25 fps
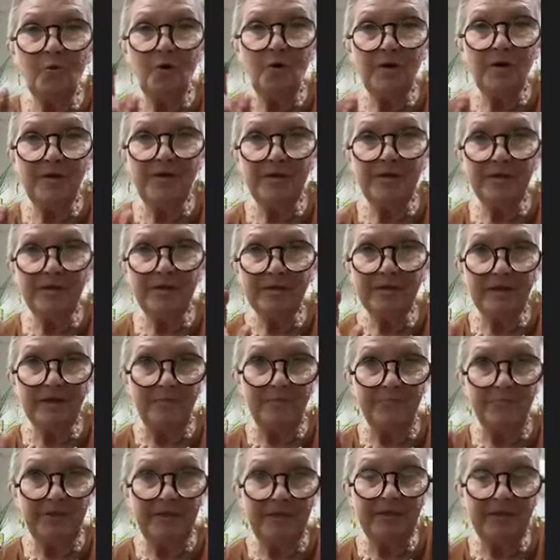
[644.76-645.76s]
just
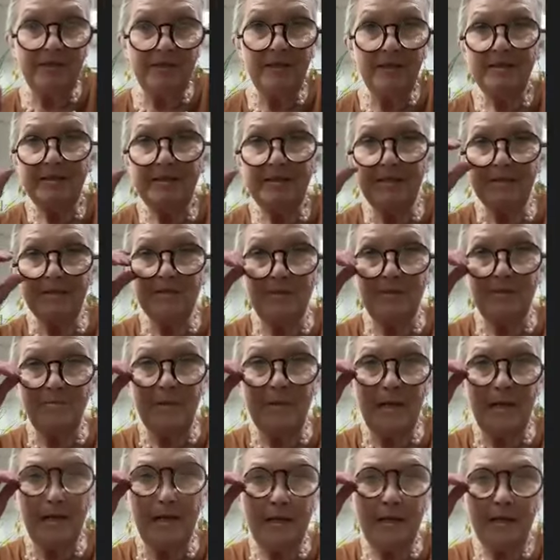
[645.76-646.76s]
one company
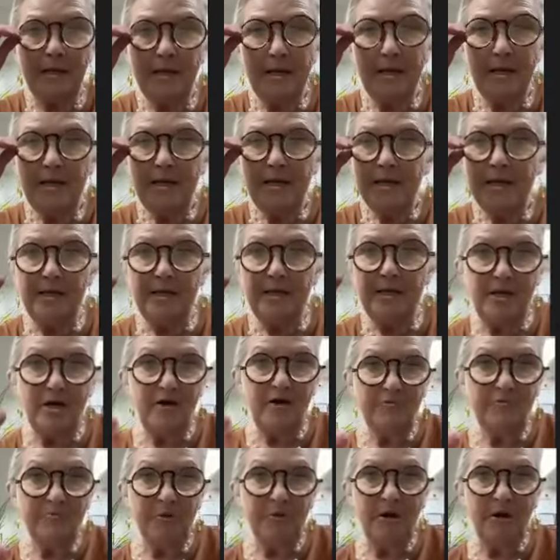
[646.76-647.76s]
doesn't make
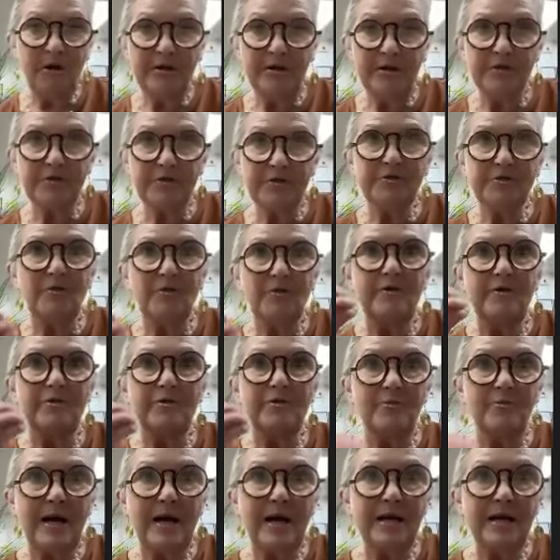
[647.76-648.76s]
enough products of
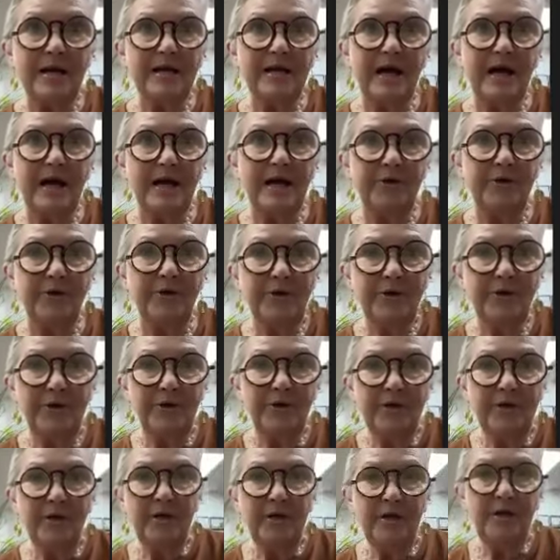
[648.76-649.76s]
the right kind
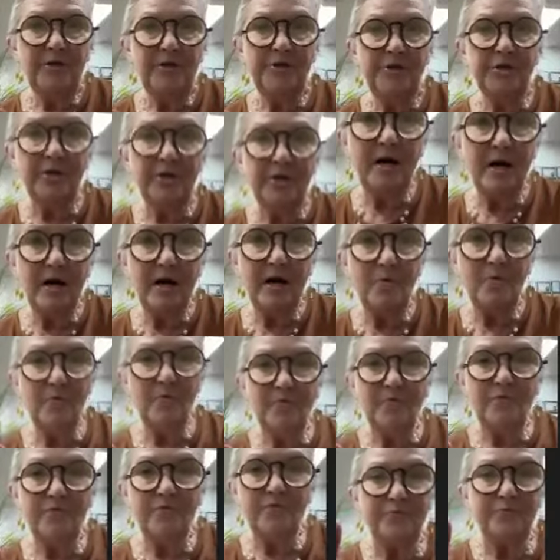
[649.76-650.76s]
to
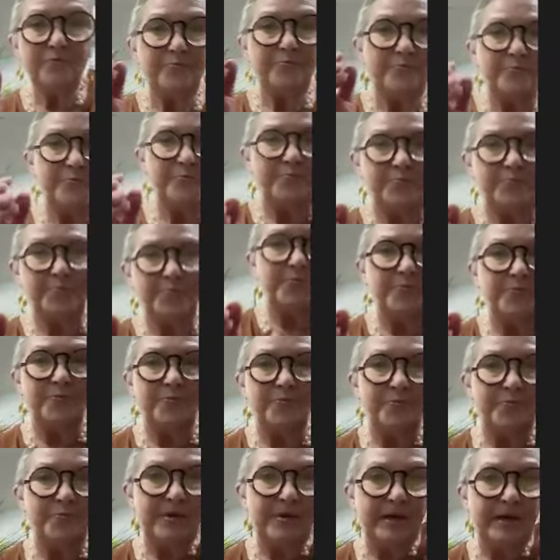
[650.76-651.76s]
go
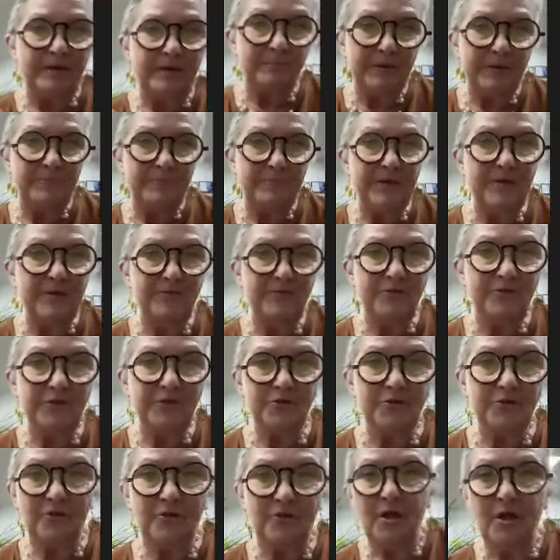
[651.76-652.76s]
and be
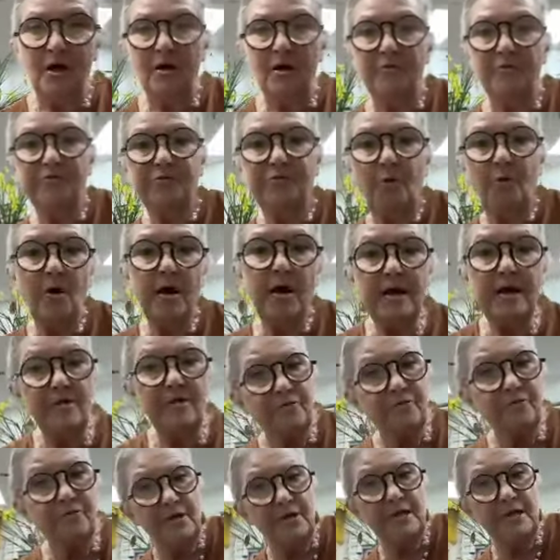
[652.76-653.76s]
beneficial for
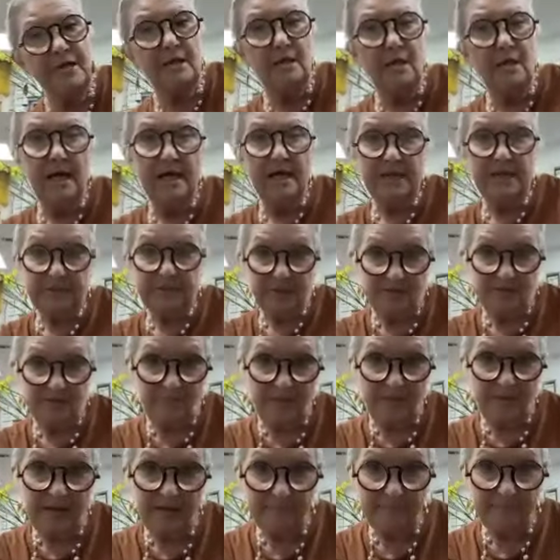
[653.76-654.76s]
every client
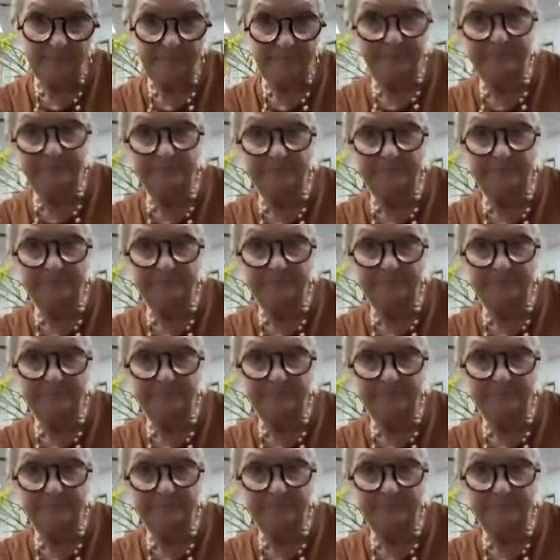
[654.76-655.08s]
of mine.